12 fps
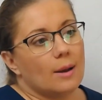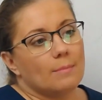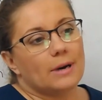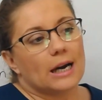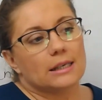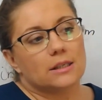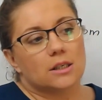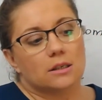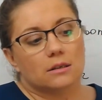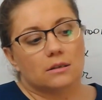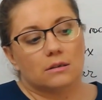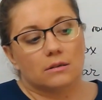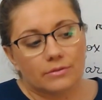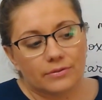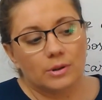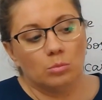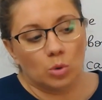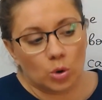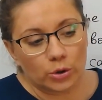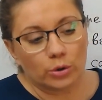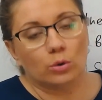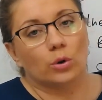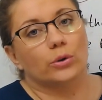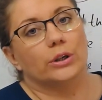But the more
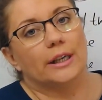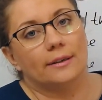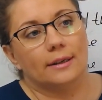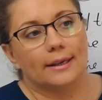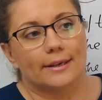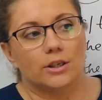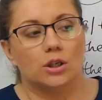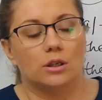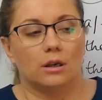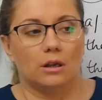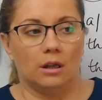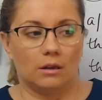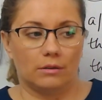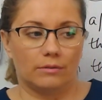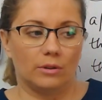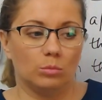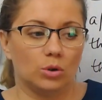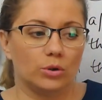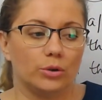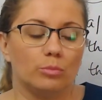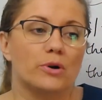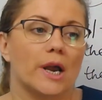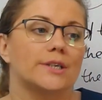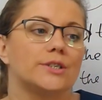you learn English, the more you
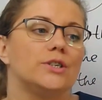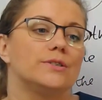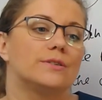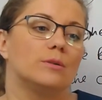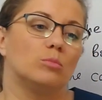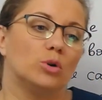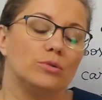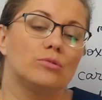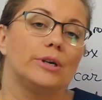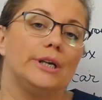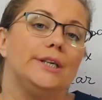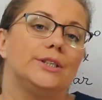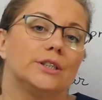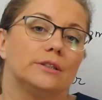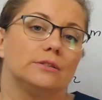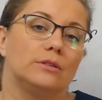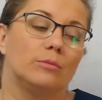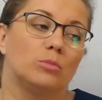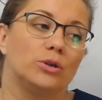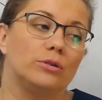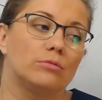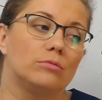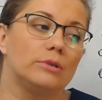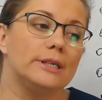practice, the more you read and the more
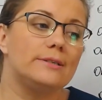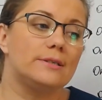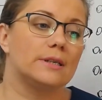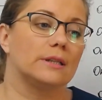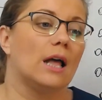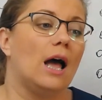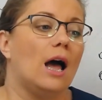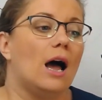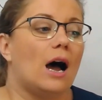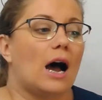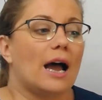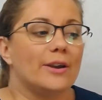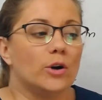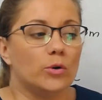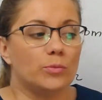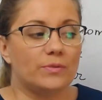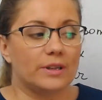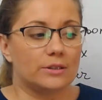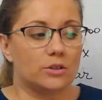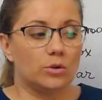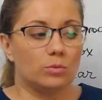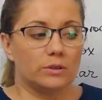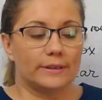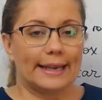you listen, I hope that
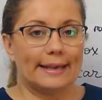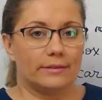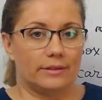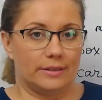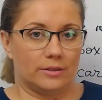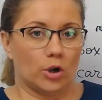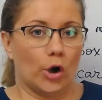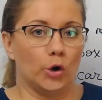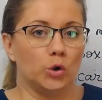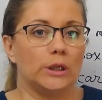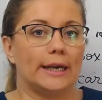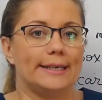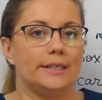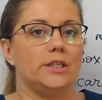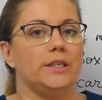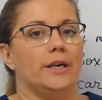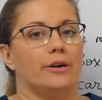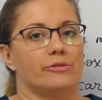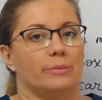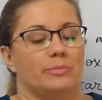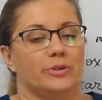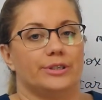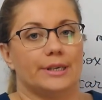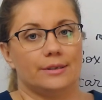you will get this whole idea
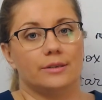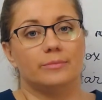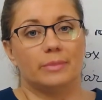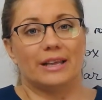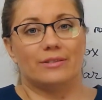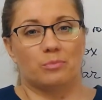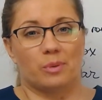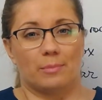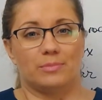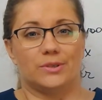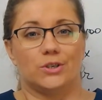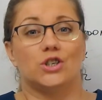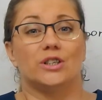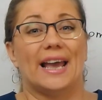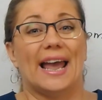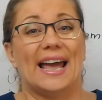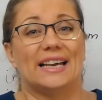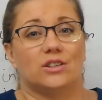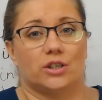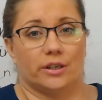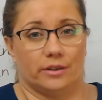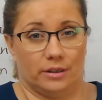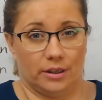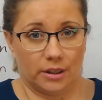represented by the preposition at
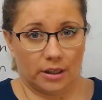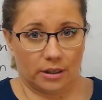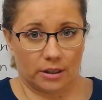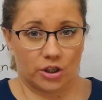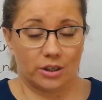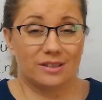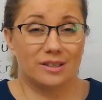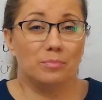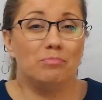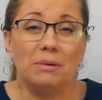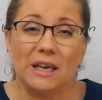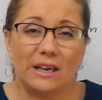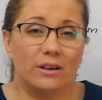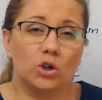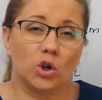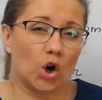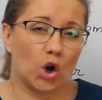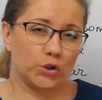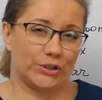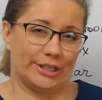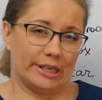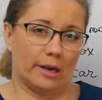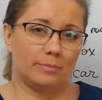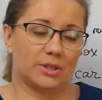in English. It's a big
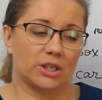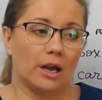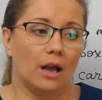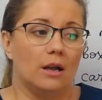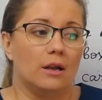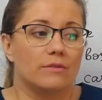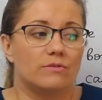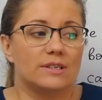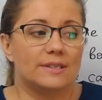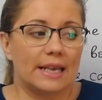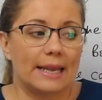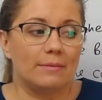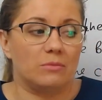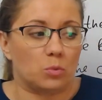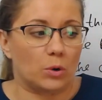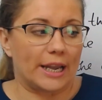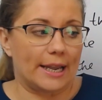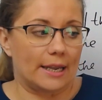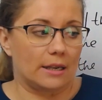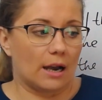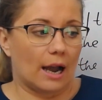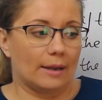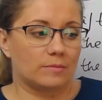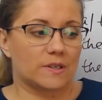concept. The same way
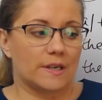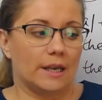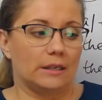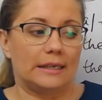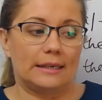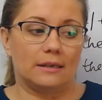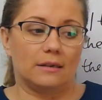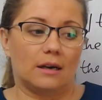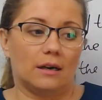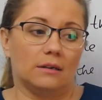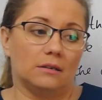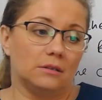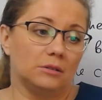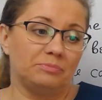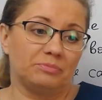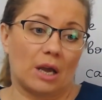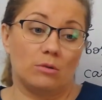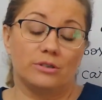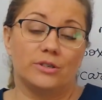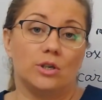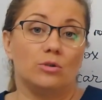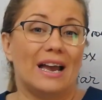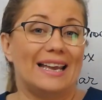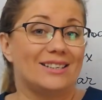I'm saying, I will see
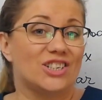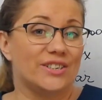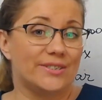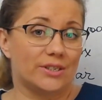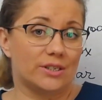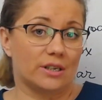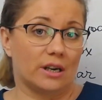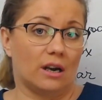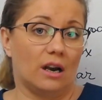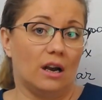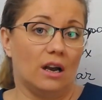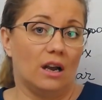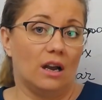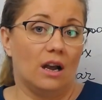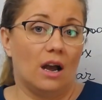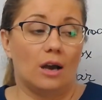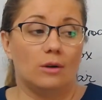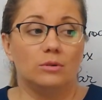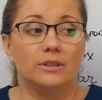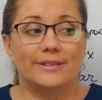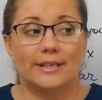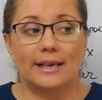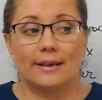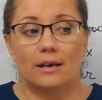you at Easter. I will
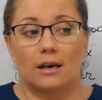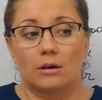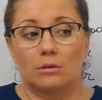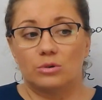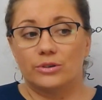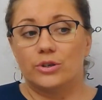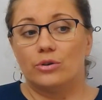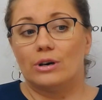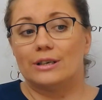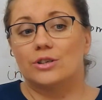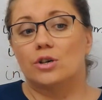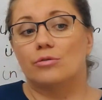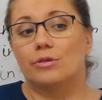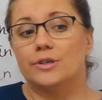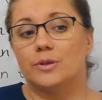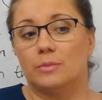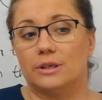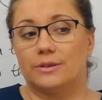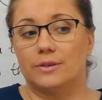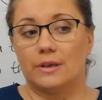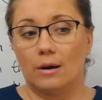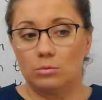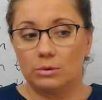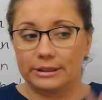see you at Christmas.
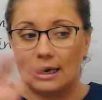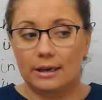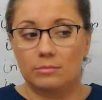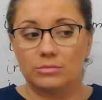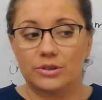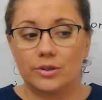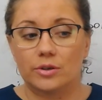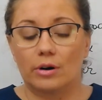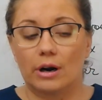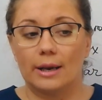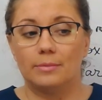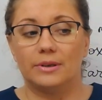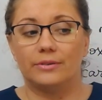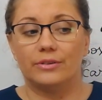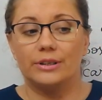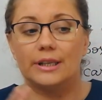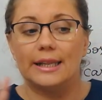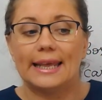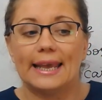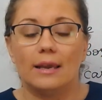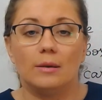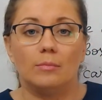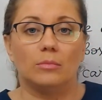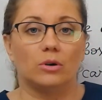Yeah, when I am describing the
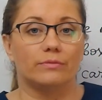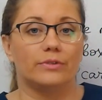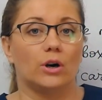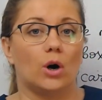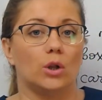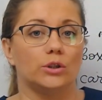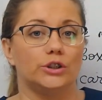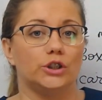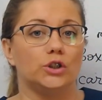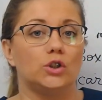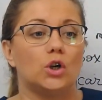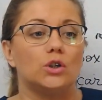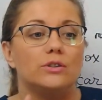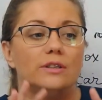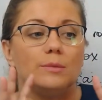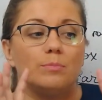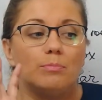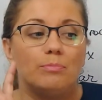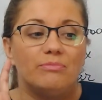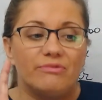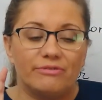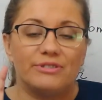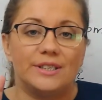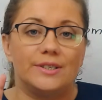name of the holiday, not the
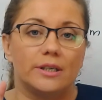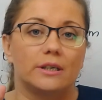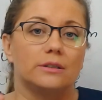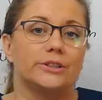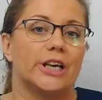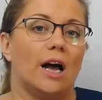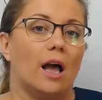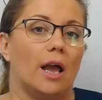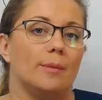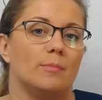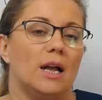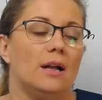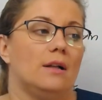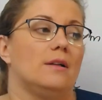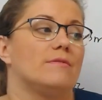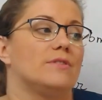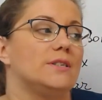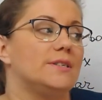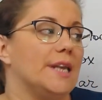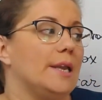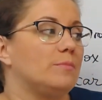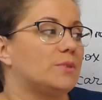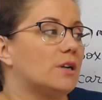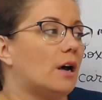physical time. The
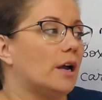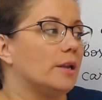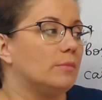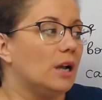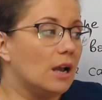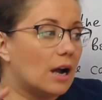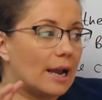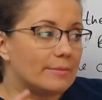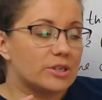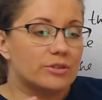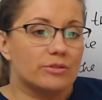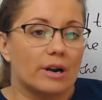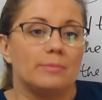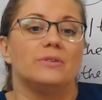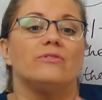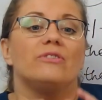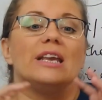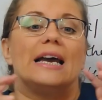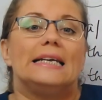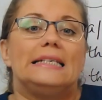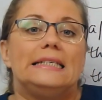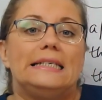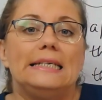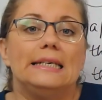same time I'm describing the
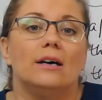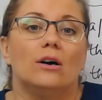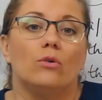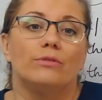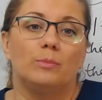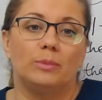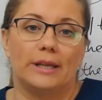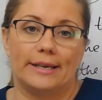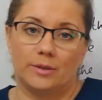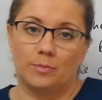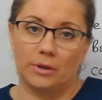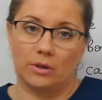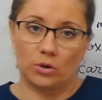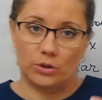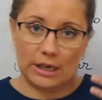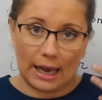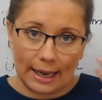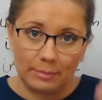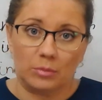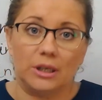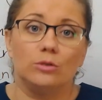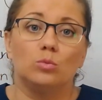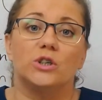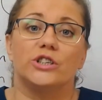idea of the place because I
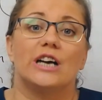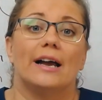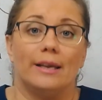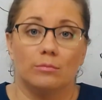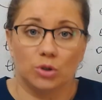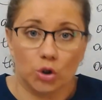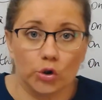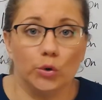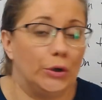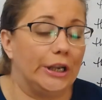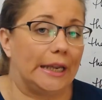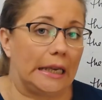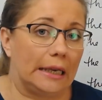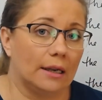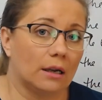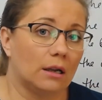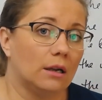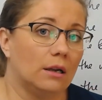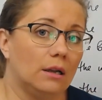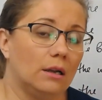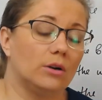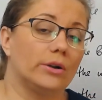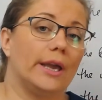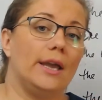mean what I am doing,
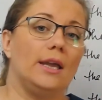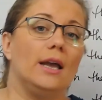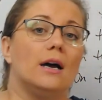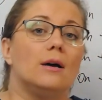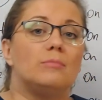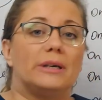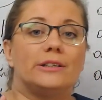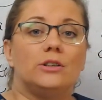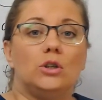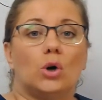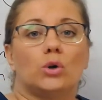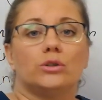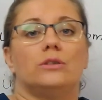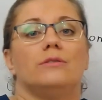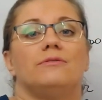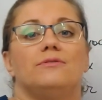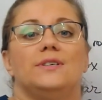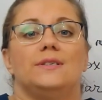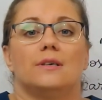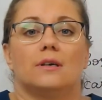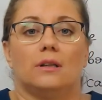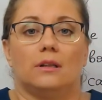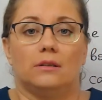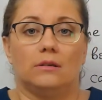okay, but not the
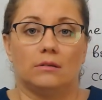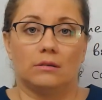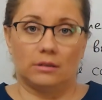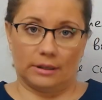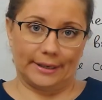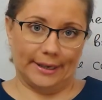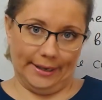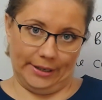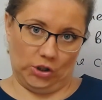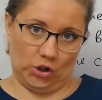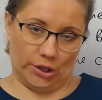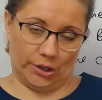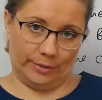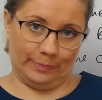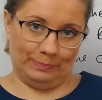physical location.